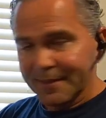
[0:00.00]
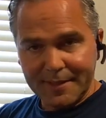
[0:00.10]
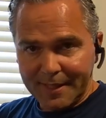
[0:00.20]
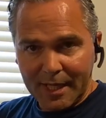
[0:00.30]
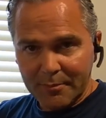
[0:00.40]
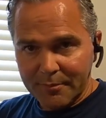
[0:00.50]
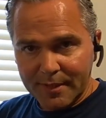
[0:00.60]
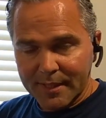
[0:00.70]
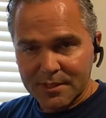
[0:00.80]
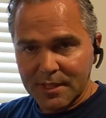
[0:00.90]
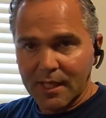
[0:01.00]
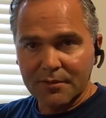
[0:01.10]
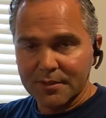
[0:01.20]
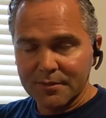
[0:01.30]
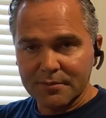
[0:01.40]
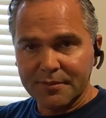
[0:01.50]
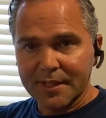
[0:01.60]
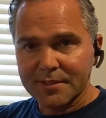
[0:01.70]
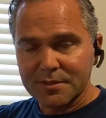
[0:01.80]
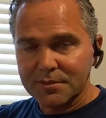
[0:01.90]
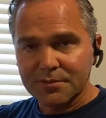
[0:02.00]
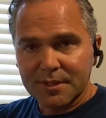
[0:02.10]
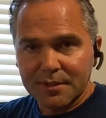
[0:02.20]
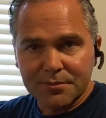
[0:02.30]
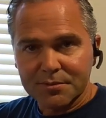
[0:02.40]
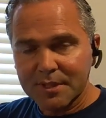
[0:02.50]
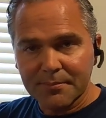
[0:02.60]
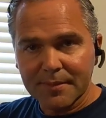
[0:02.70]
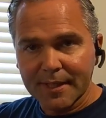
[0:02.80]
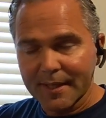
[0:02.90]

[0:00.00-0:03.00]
cameras, audio devices, you can use them